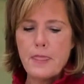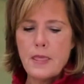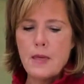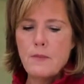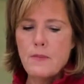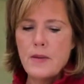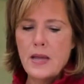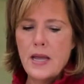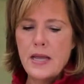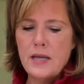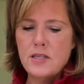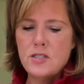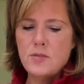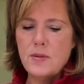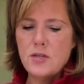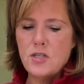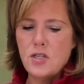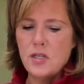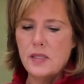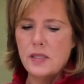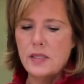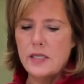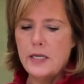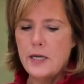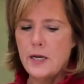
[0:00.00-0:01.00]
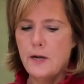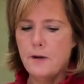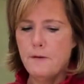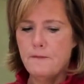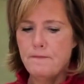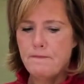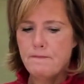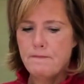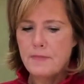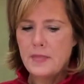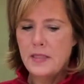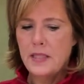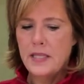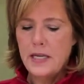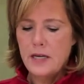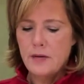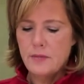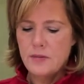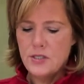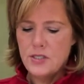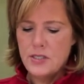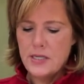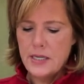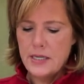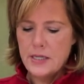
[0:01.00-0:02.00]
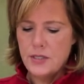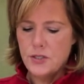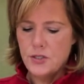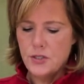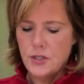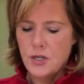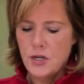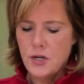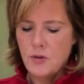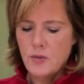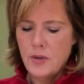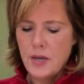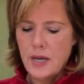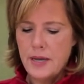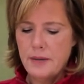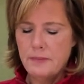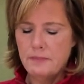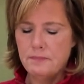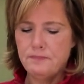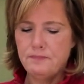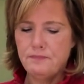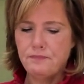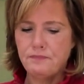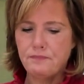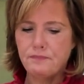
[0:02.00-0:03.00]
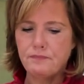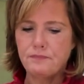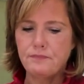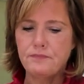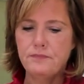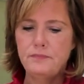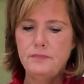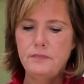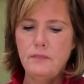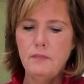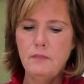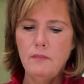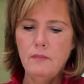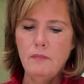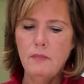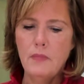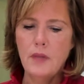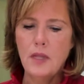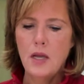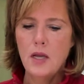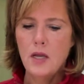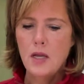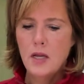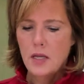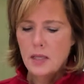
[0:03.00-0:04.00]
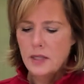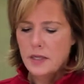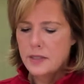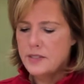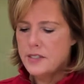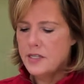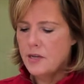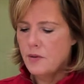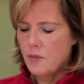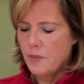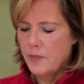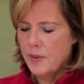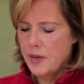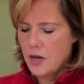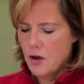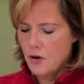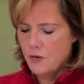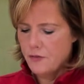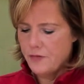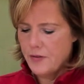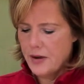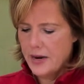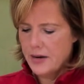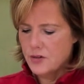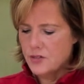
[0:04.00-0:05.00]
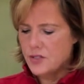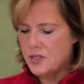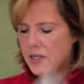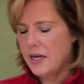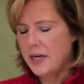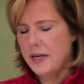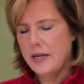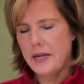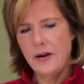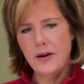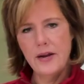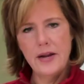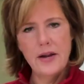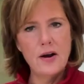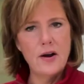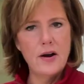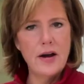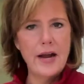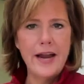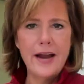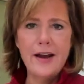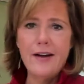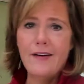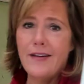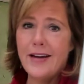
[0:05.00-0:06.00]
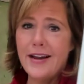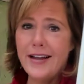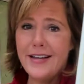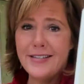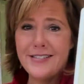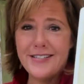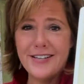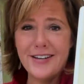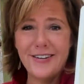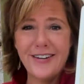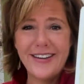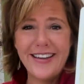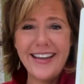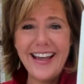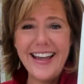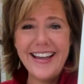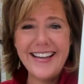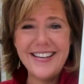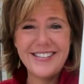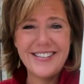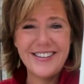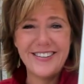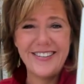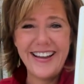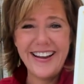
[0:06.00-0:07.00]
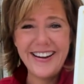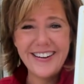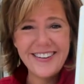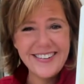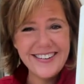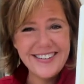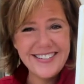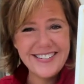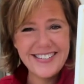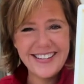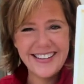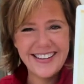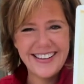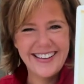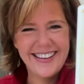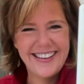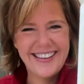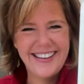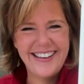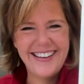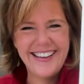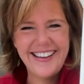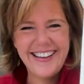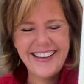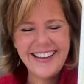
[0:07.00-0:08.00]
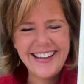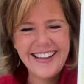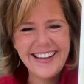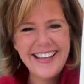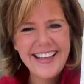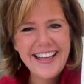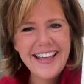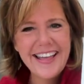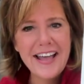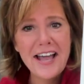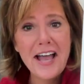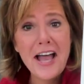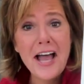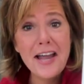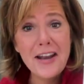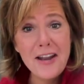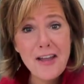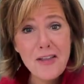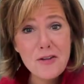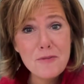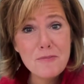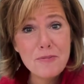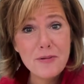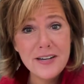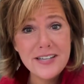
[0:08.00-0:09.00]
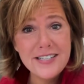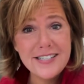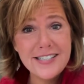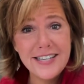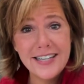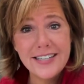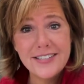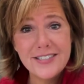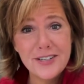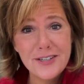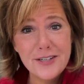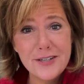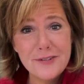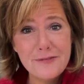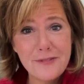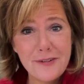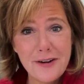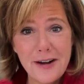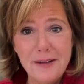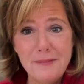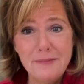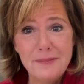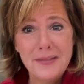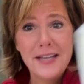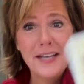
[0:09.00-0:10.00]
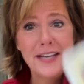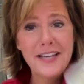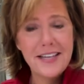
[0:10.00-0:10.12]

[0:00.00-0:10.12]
Okay, especially Leo and Sag. Okay, let's see where we go. Fire sign, there you are, Aries. Okay, so Aries, another precinct heard from.